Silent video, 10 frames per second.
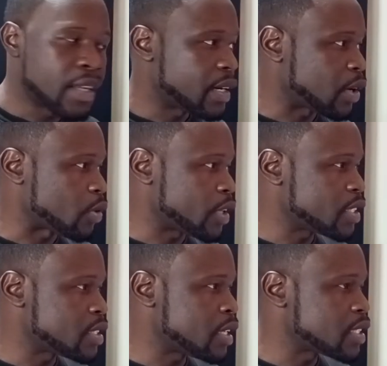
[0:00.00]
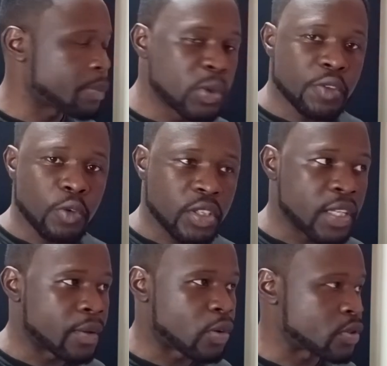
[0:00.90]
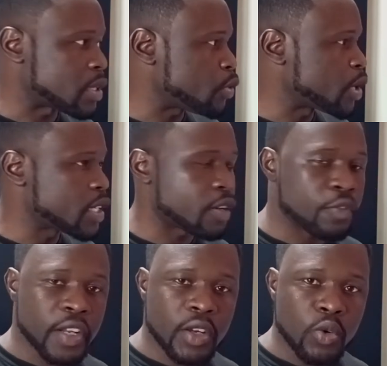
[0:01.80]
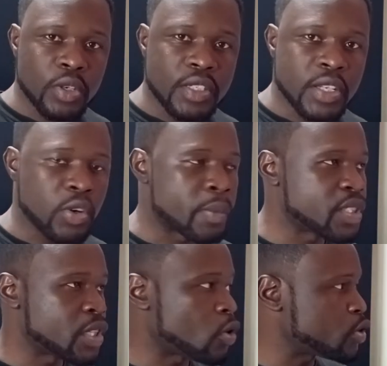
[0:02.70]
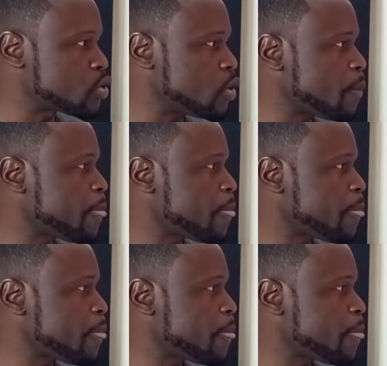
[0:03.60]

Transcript: now that is that is a beautiful thing because now you get a very good stereo imaging also